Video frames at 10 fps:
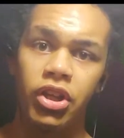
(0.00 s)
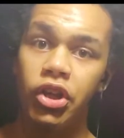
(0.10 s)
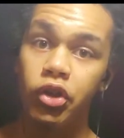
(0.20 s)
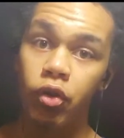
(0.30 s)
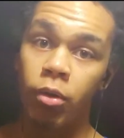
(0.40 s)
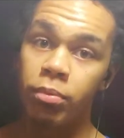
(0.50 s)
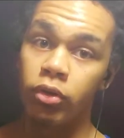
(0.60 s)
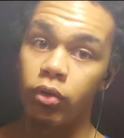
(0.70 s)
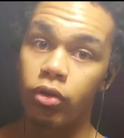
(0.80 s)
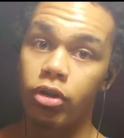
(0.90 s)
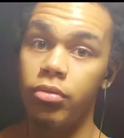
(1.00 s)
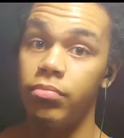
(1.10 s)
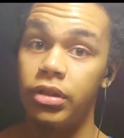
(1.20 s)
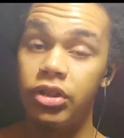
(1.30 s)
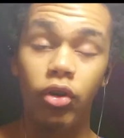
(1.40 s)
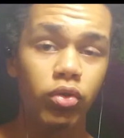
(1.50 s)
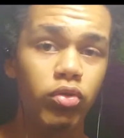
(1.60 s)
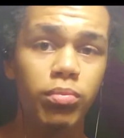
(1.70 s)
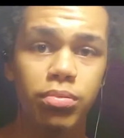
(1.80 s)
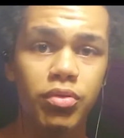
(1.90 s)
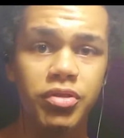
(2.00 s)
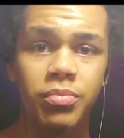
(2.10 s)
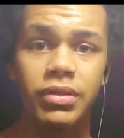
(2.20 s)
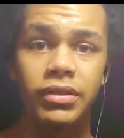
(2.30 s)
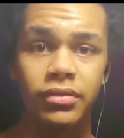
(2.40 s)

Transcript: You can do upper lower, but don't do a bro split.